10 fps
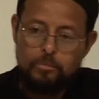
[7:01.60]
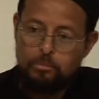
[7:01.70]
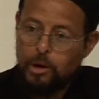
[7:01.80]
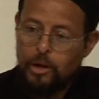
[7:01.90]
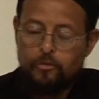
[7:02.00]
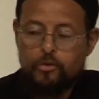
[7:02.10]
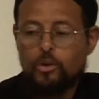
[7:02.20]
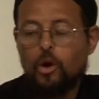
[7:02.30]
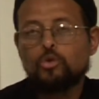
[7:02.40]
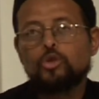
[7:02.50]
But if you
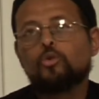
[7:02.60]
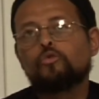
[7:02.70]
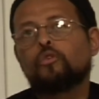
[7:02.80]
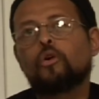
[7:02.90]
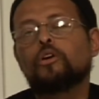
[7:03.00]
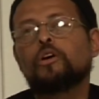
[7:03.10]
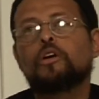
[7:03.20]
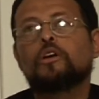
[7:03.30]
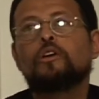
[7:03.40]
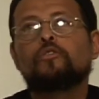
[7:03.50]
don't shoot for
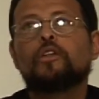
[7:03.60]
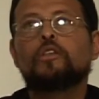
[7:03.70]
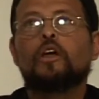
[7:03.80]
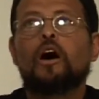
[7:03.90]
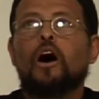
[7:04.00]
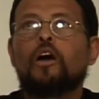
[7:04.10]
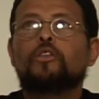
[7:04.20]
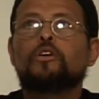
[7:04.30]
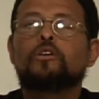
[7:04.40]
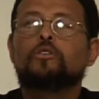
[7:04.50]

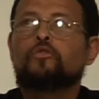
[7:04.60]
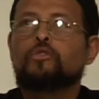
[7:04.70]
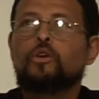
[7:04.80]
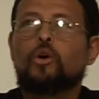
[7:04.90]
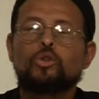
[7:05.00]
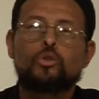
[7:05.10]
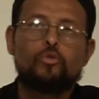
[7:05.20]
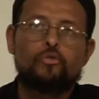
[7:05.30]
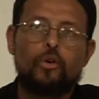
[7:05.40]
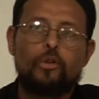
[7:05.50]
if you shoot
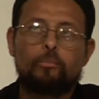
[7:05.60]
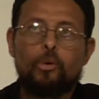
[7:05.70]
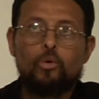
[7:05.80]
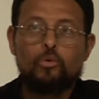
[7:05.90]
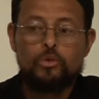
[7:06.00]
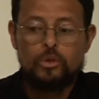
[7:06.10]
for the moon,